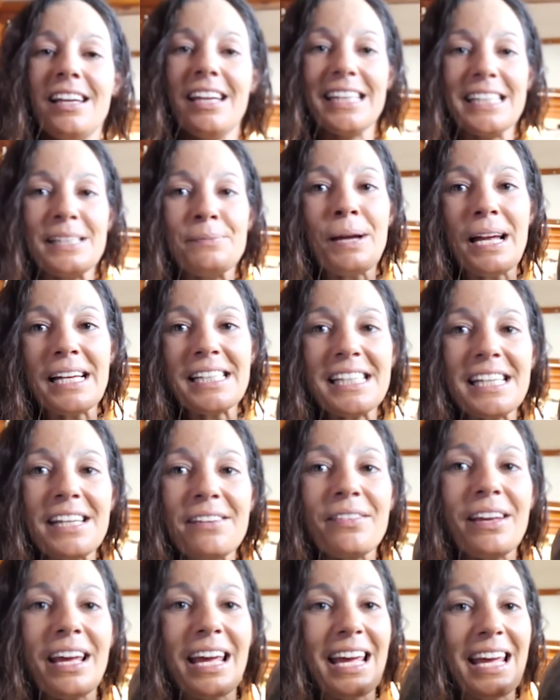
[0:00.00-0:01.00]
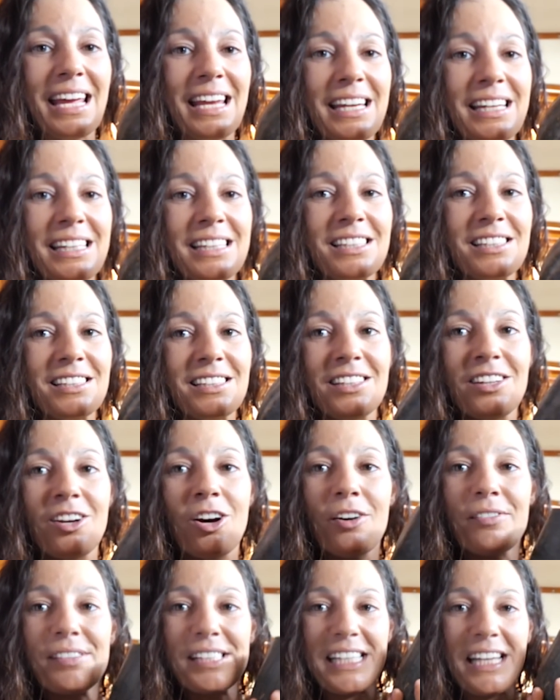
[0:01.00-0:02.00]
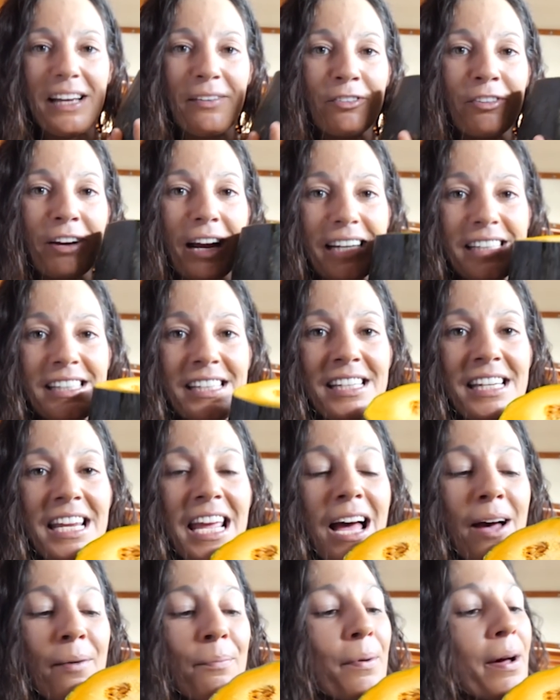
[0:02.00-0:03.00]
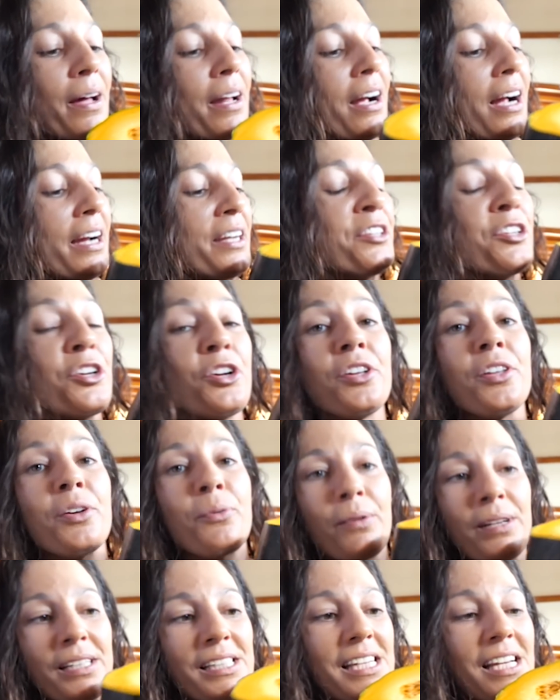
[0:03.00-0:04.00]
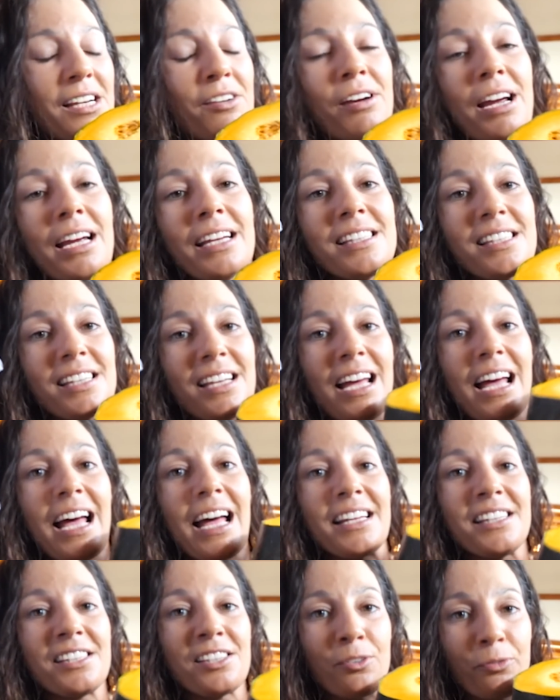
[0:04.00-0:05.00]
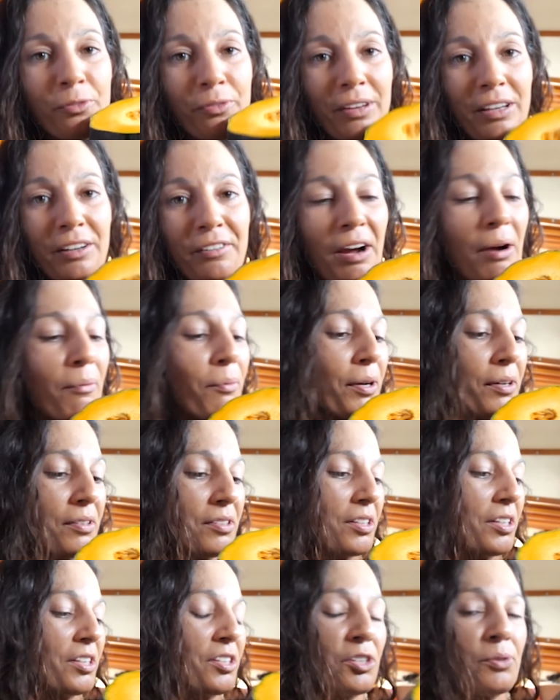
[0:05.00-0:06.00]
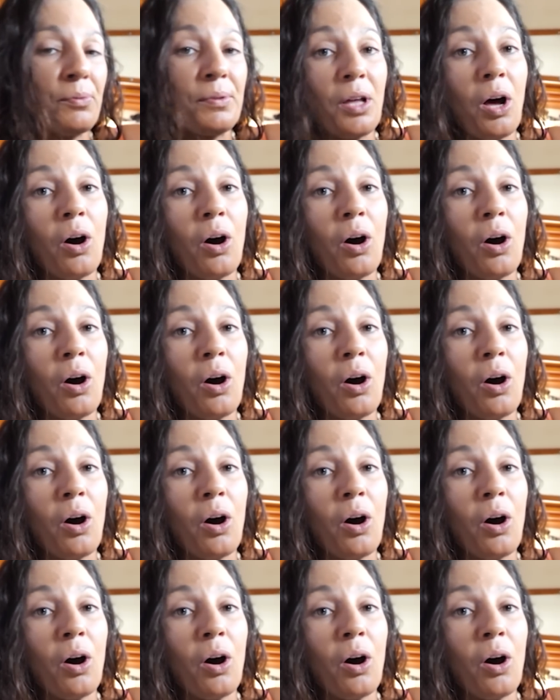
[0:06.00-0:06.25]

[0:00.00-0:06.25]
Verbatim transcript: it's massive and Obviously I've cracked it now, but I knew that once I cracked it, I had to figure out what I was gonna do with